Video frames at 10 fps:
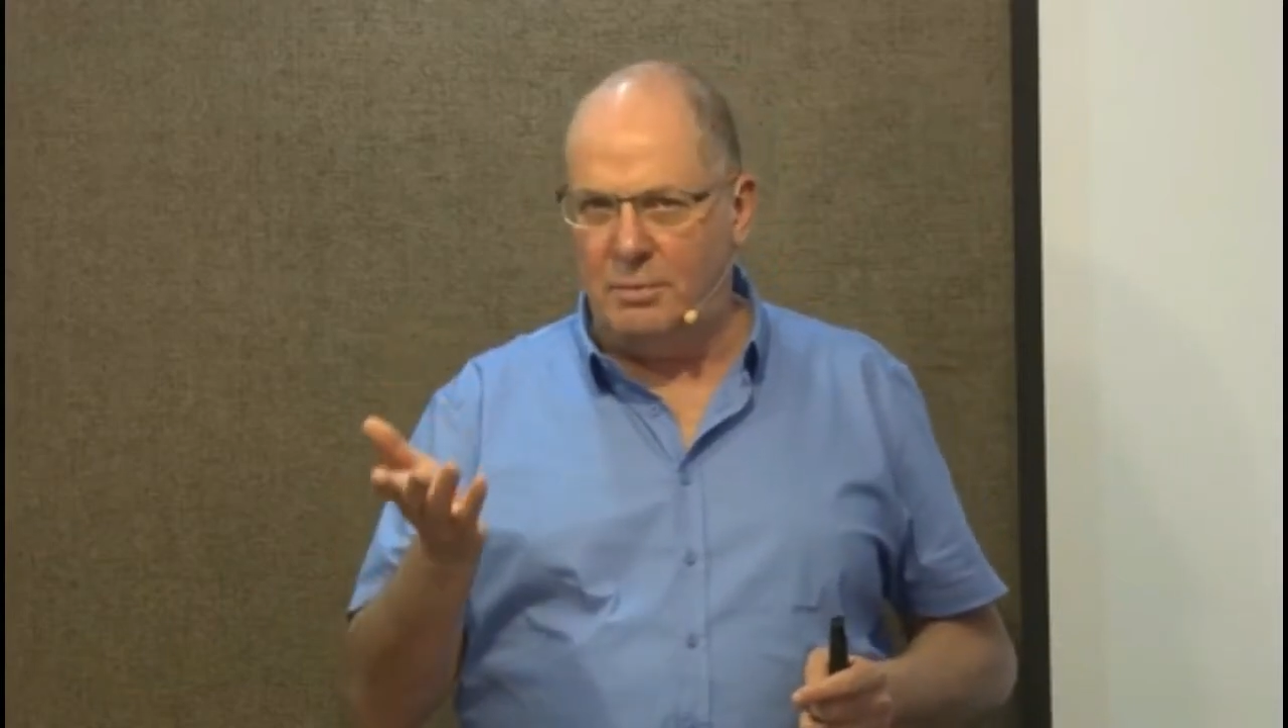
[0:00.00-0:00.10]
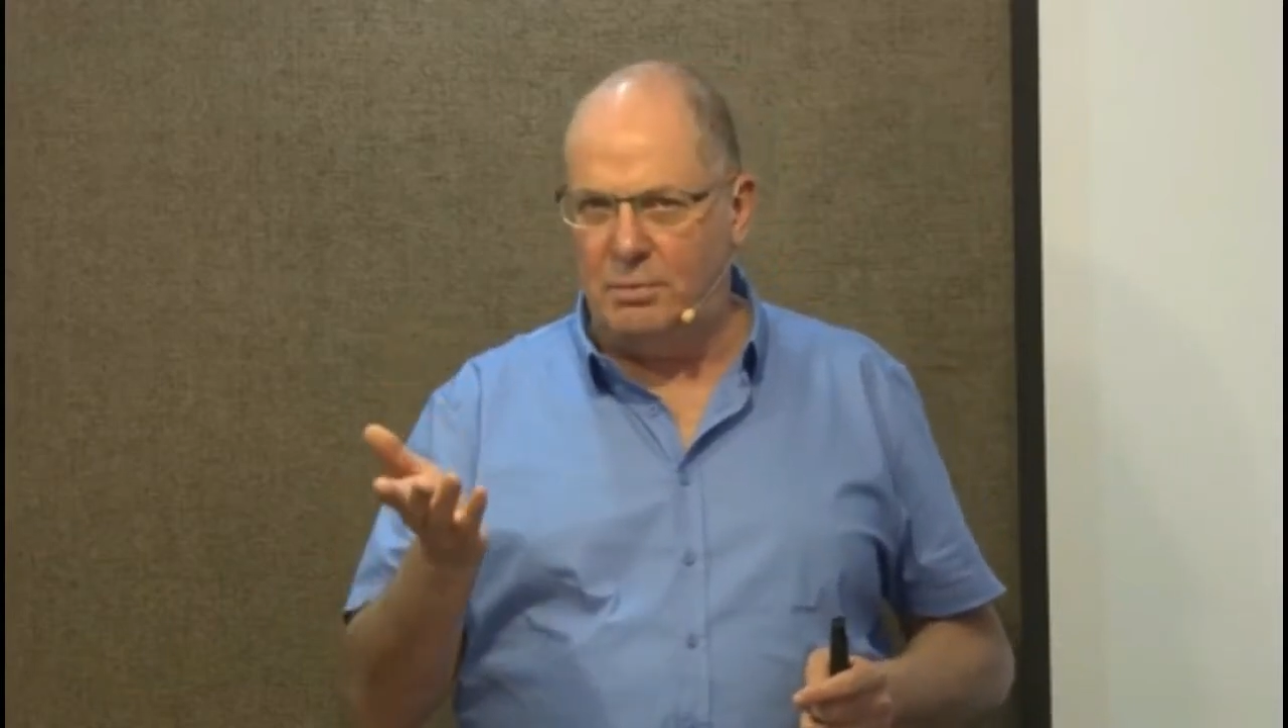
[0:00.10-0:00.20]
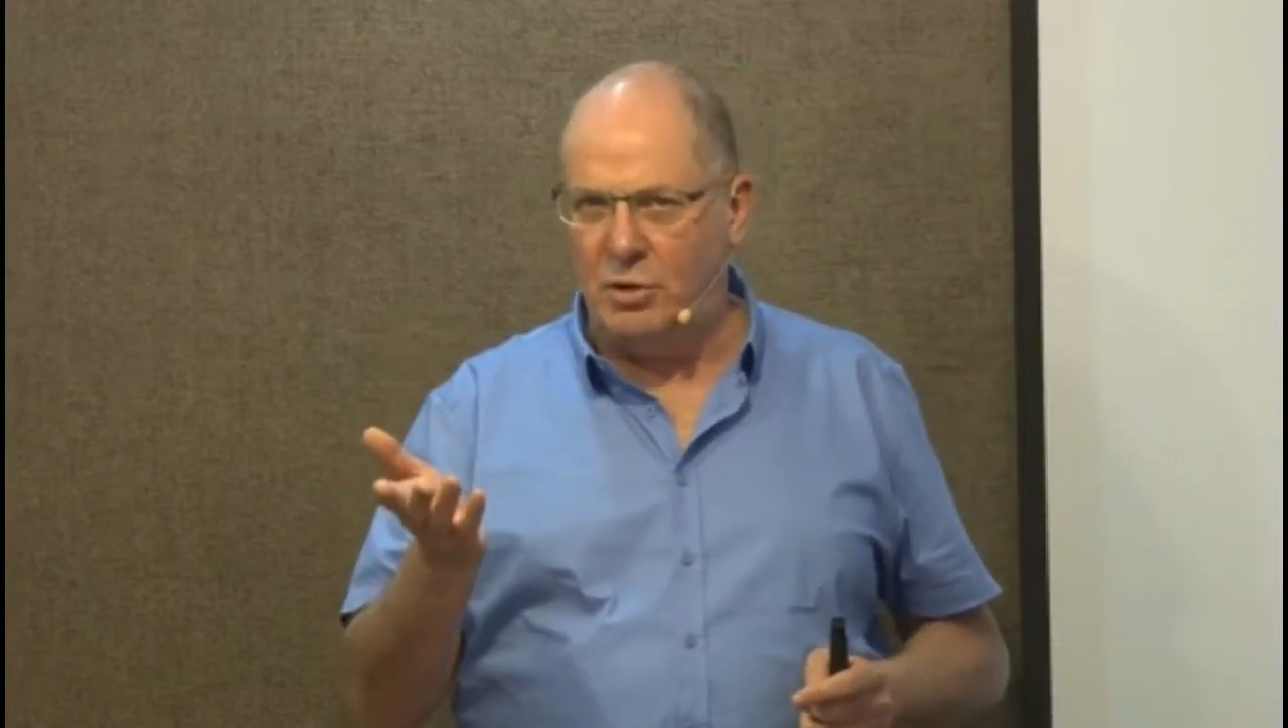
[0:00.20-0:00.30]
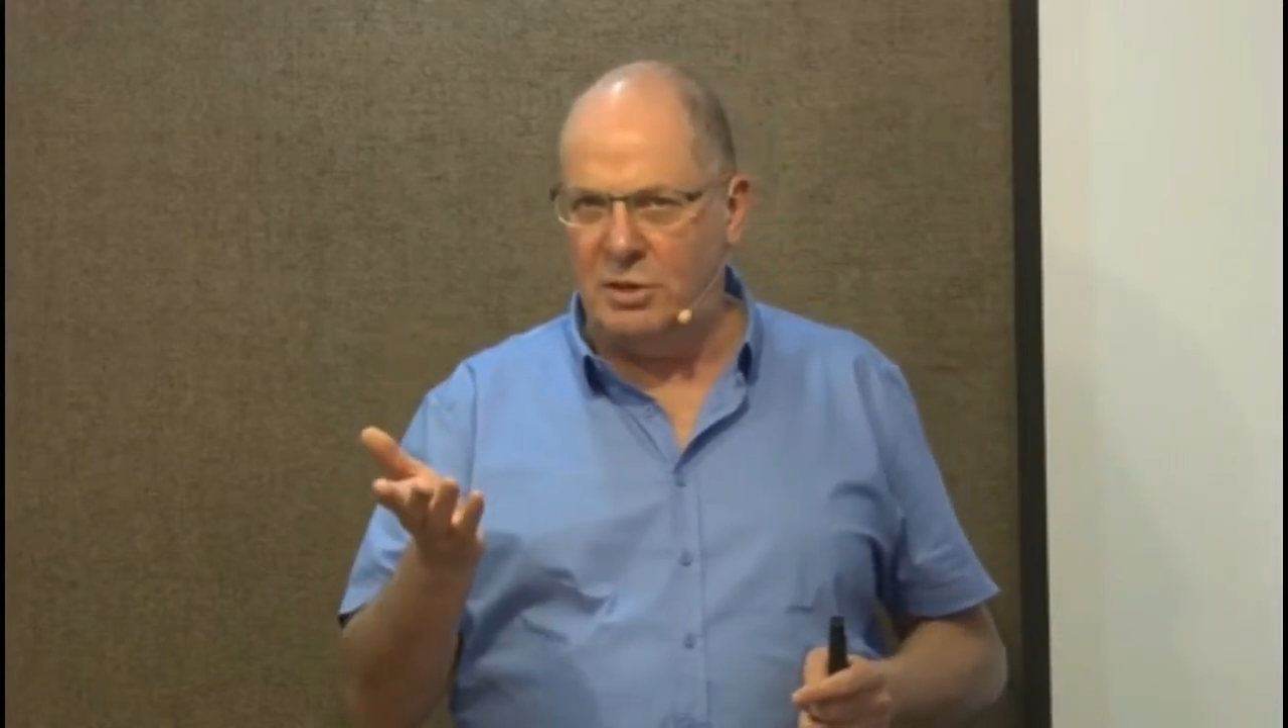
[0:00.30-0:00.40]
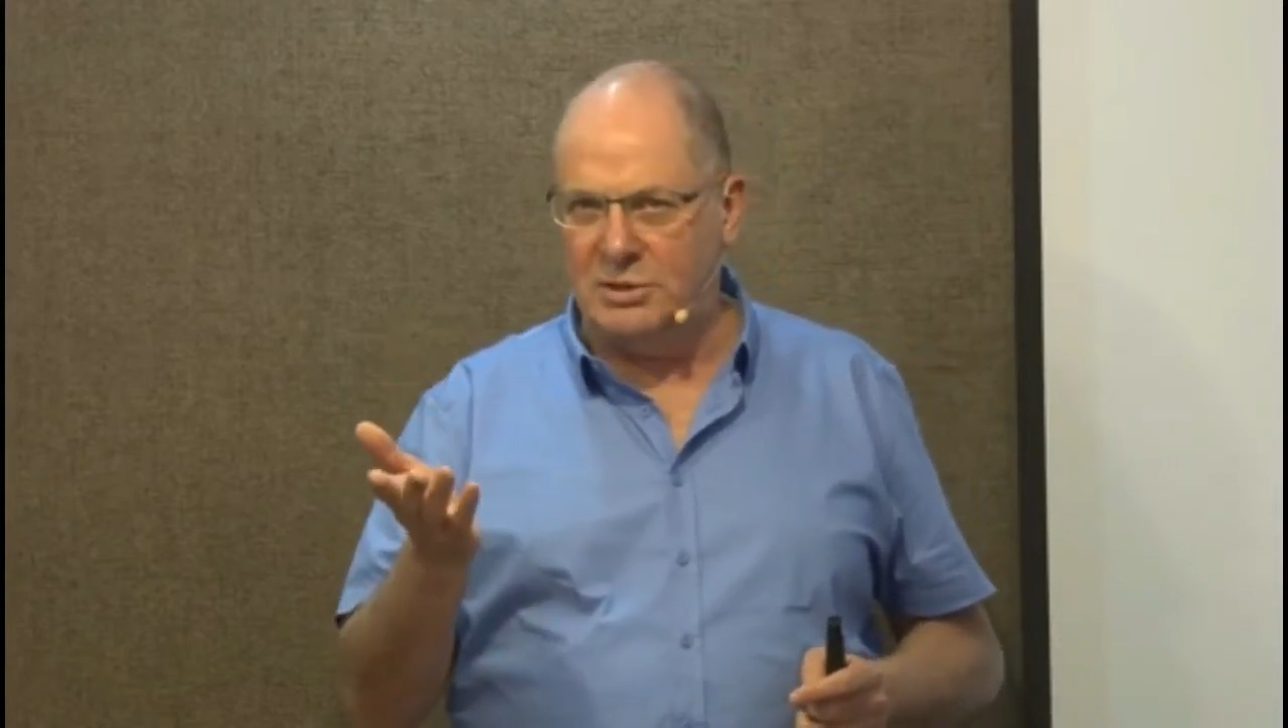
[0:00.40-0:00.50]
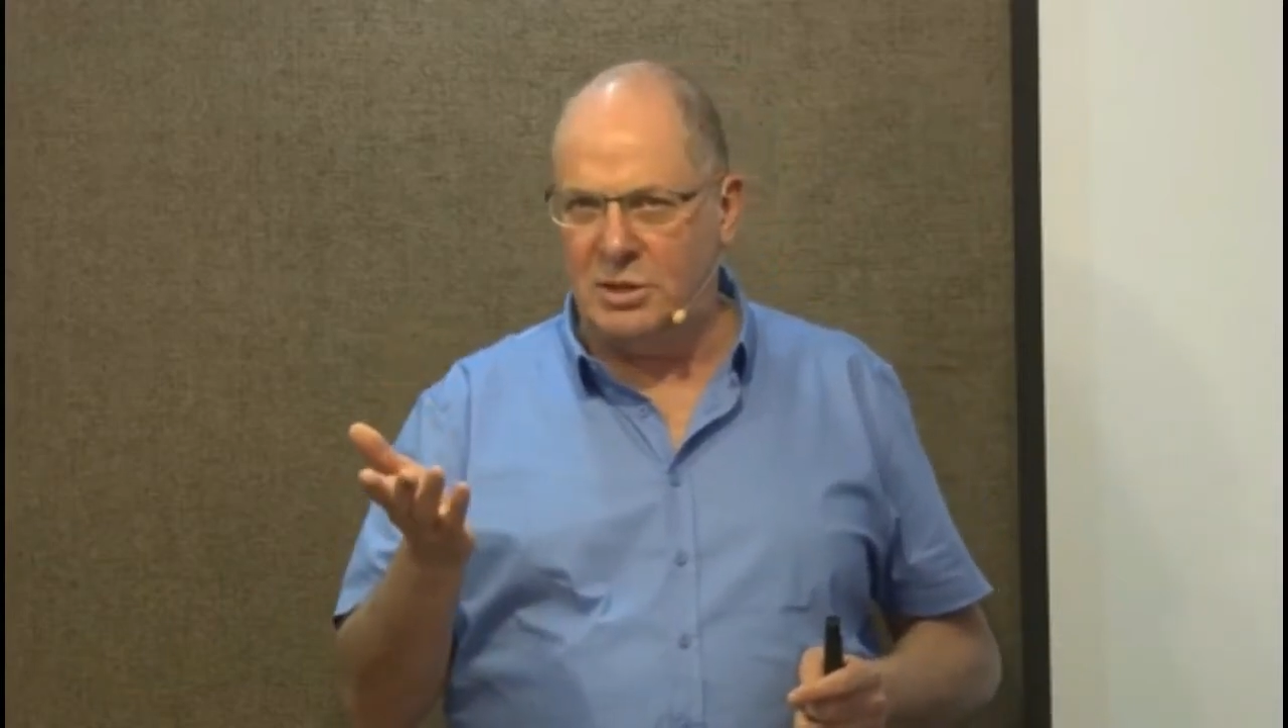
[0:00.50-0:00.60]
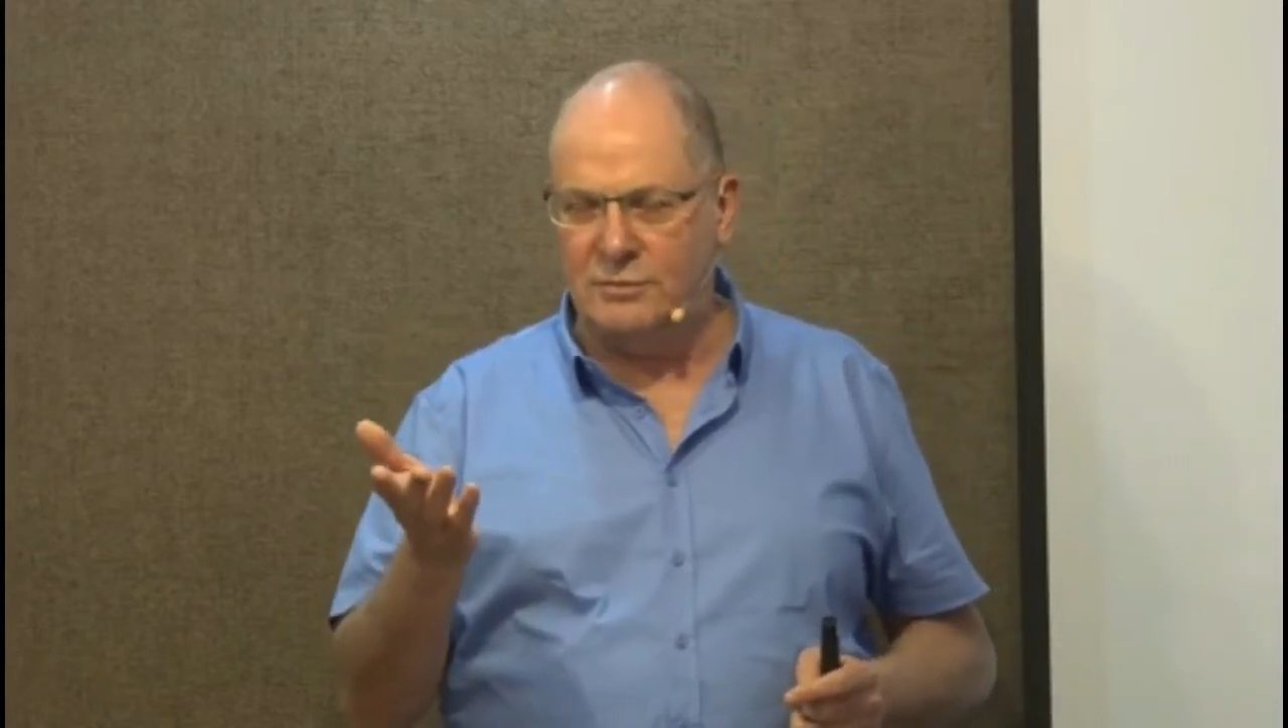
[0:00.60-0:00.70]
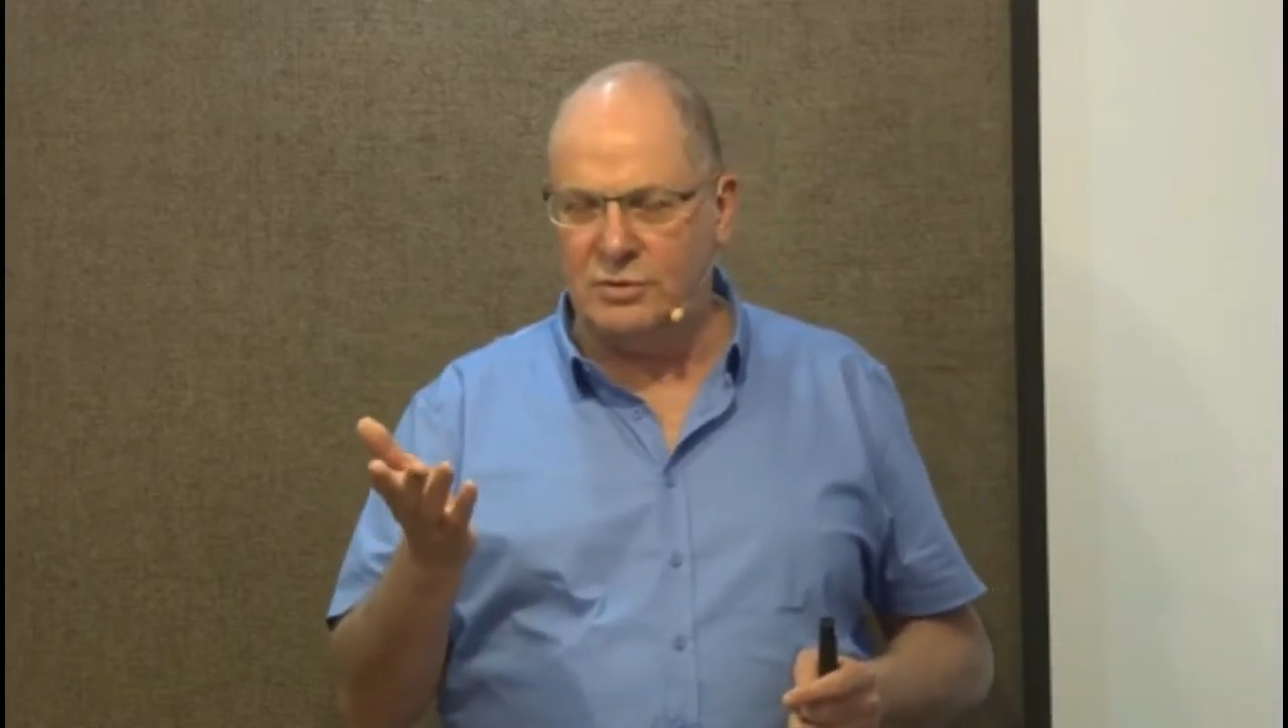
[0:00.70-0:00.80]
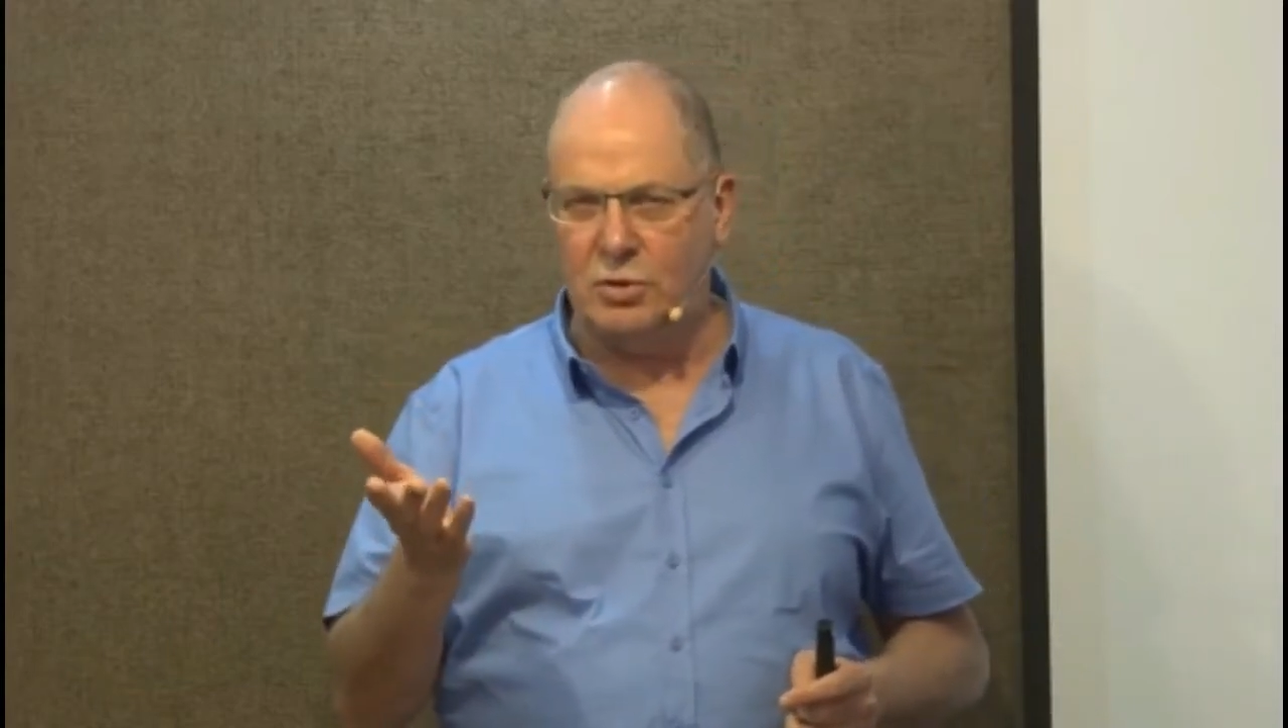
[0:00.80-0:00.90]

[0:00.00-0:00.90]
poison of